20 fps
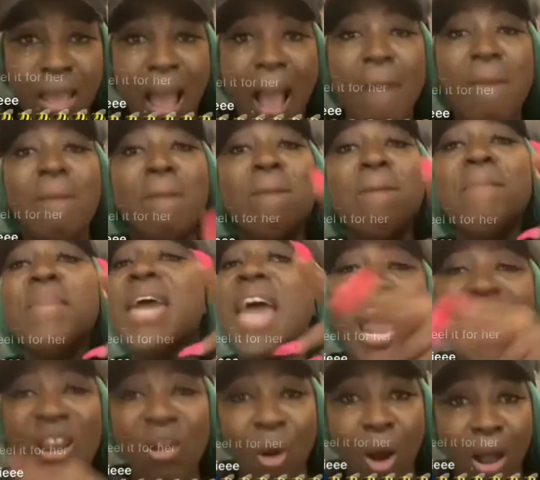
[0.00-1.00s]
And me
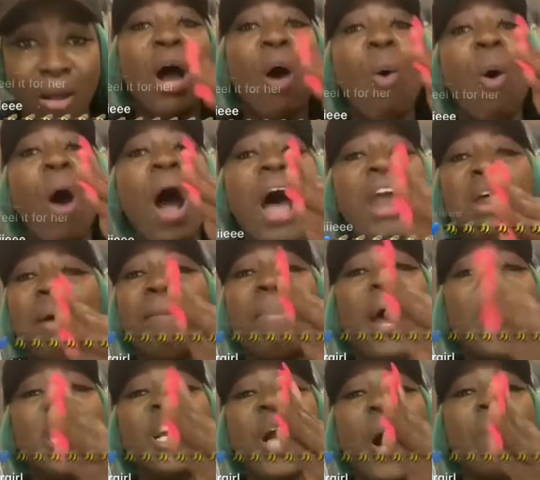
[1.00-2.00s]
alone, me no want
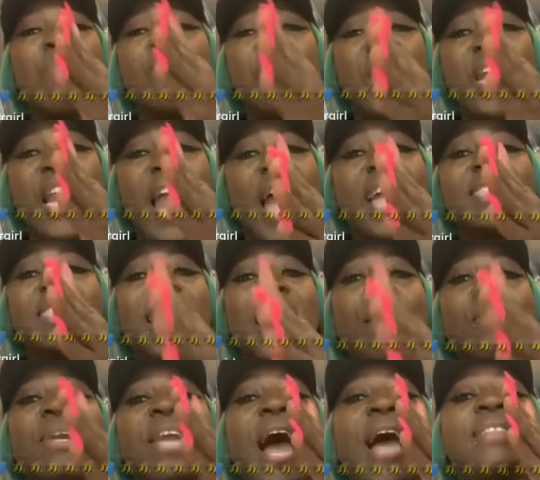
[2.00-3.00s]
nobody come feel like, say,
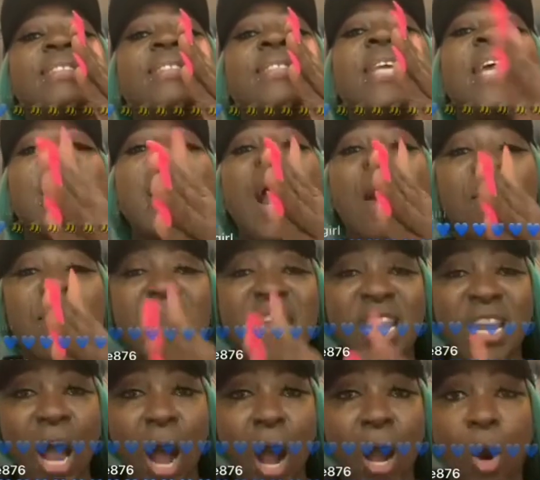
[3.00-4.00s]
they can't tear
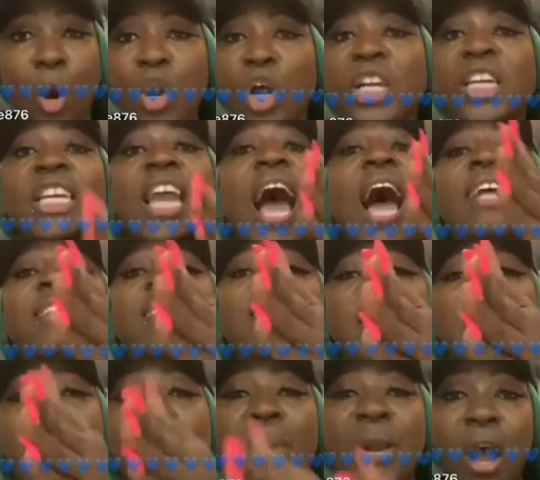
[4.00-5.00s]
me down. You can't
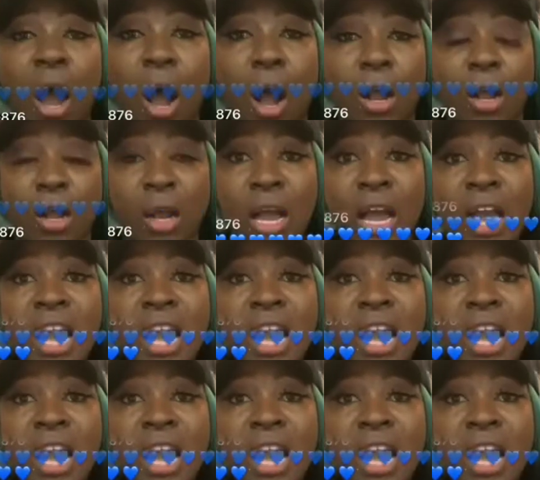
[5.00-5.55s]
tear me down.